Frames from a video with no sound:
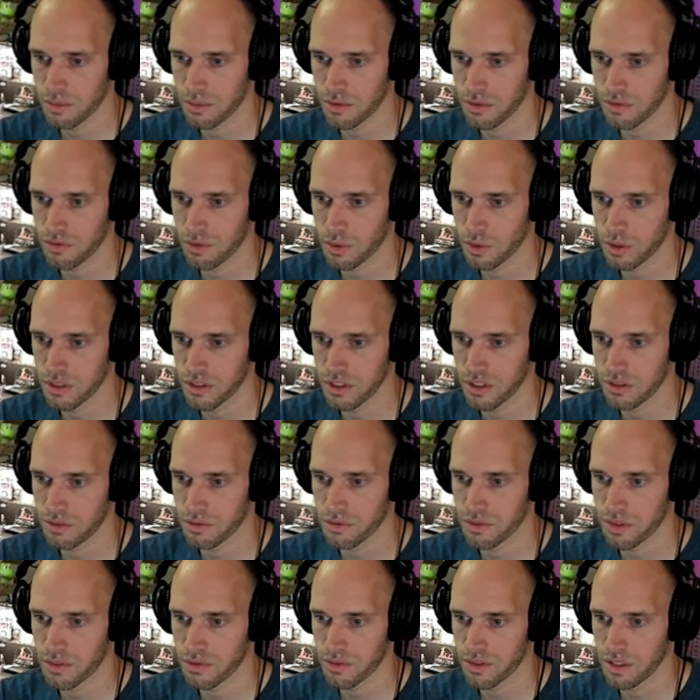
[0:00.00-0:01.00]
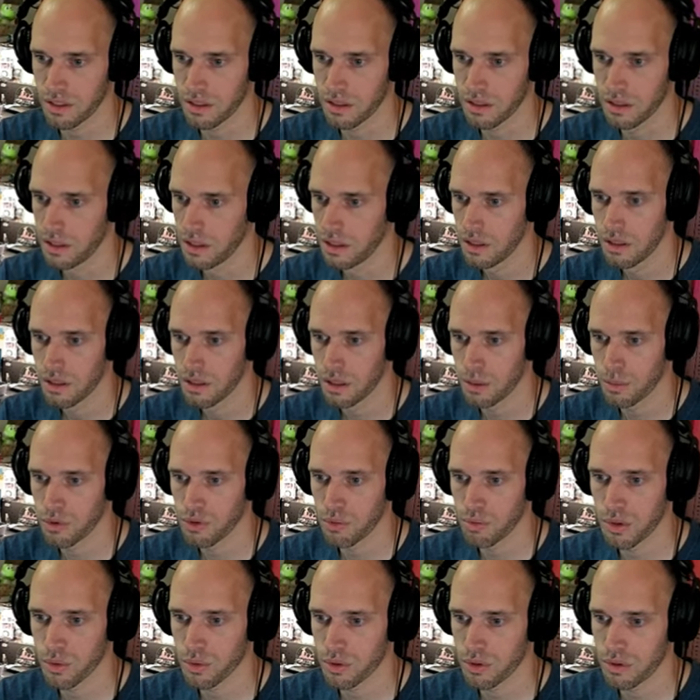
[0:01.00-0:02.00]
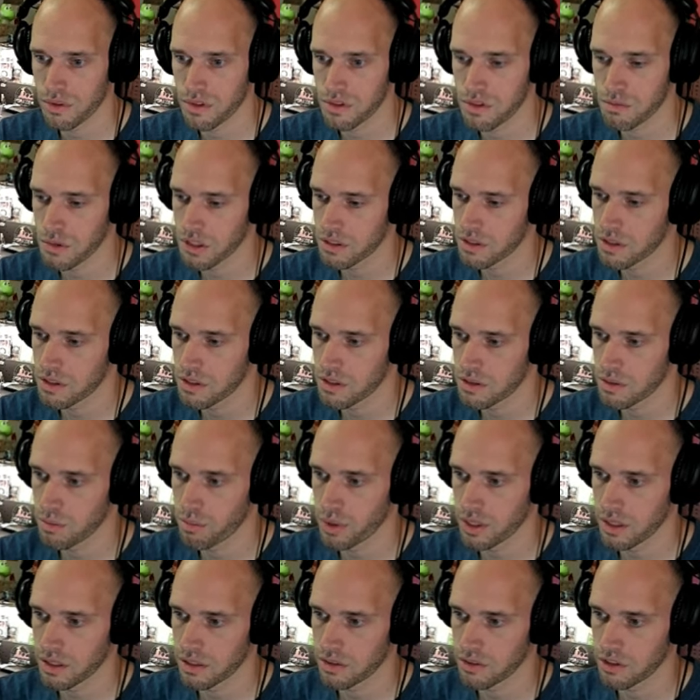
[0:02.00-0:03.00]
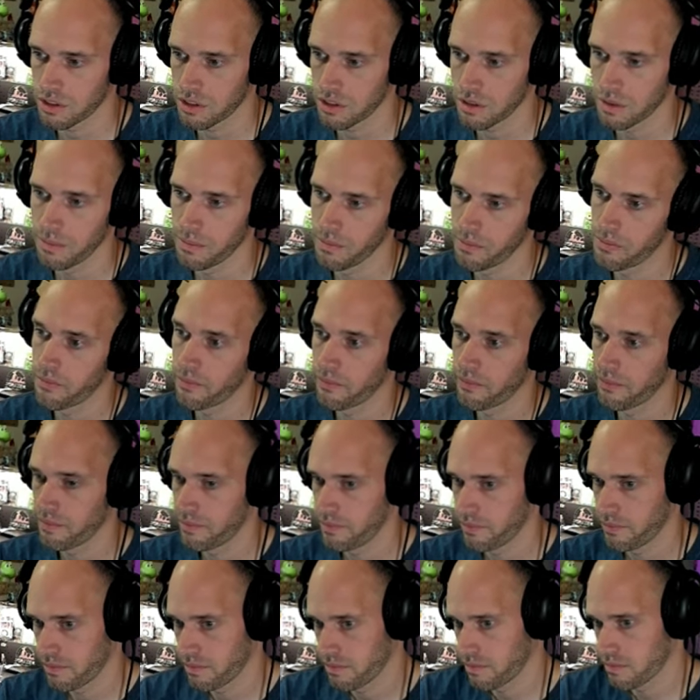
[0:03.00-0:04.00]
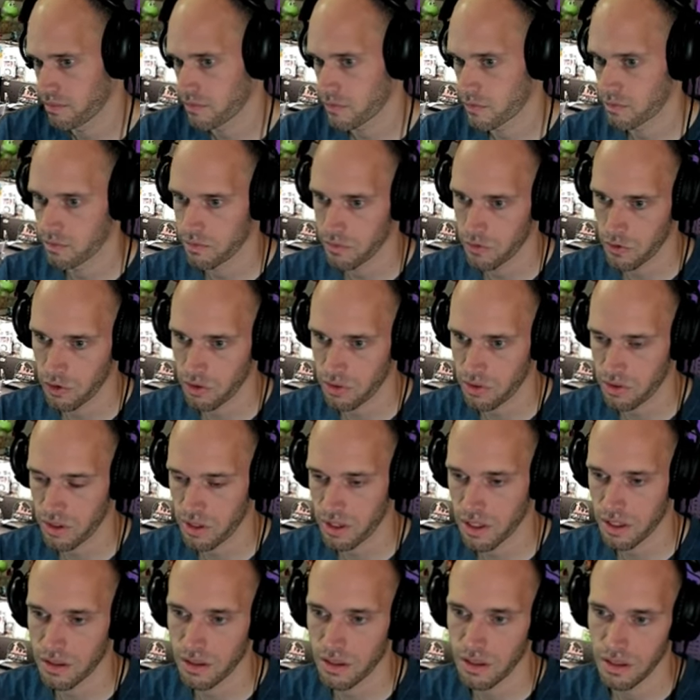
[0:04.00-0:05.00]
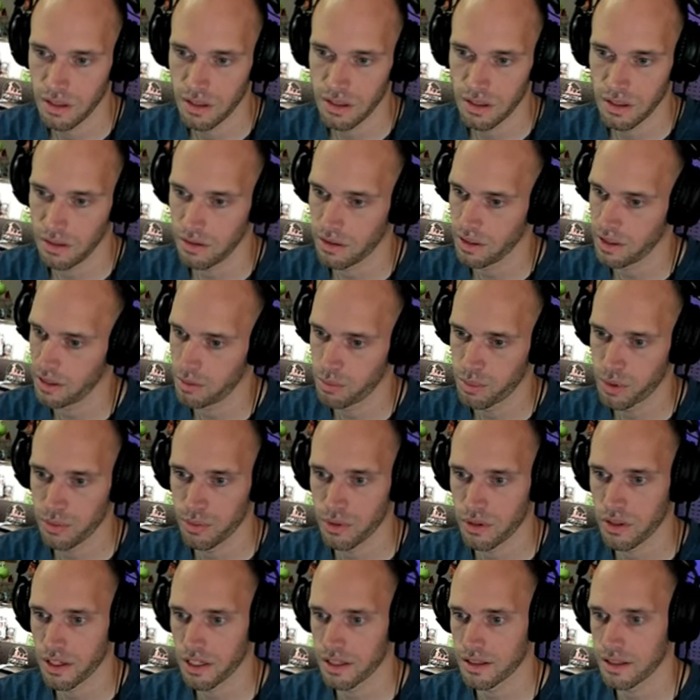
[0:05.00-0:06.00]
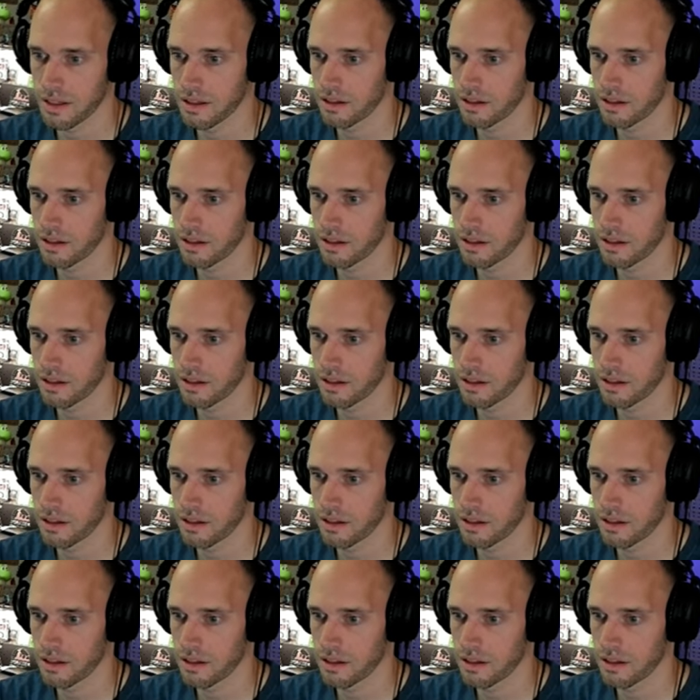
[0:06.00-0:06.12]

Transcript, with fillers: up to 14 or 15, it'd almost be worth as much as the Pikachu. Just saying. A lot of people like